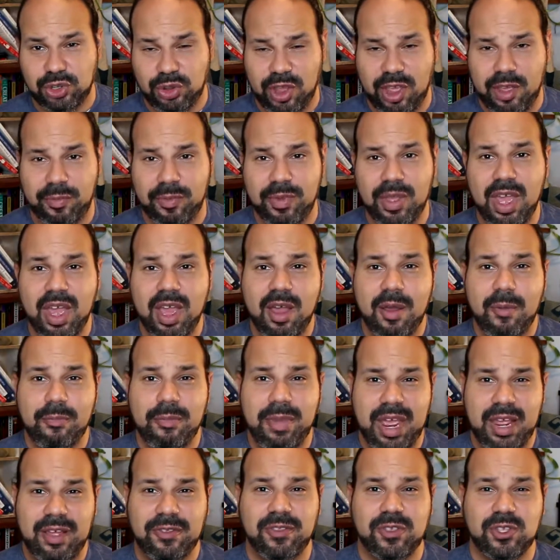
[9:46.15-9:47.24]
to him
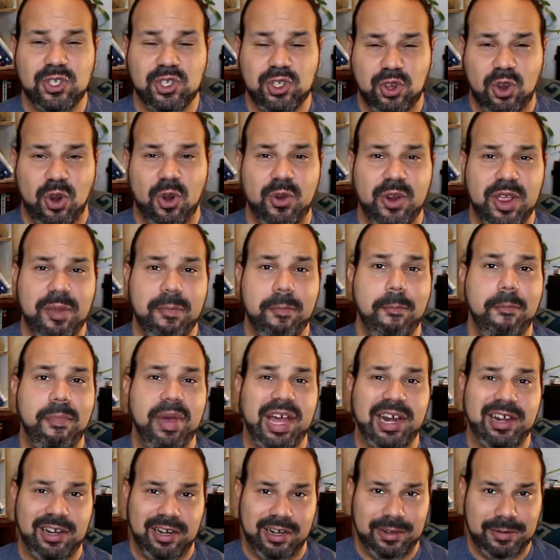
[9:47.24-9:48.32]
make the story
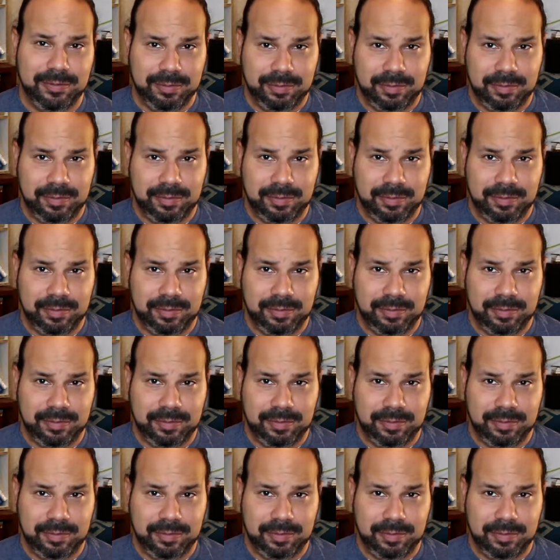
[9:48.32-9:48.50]
better.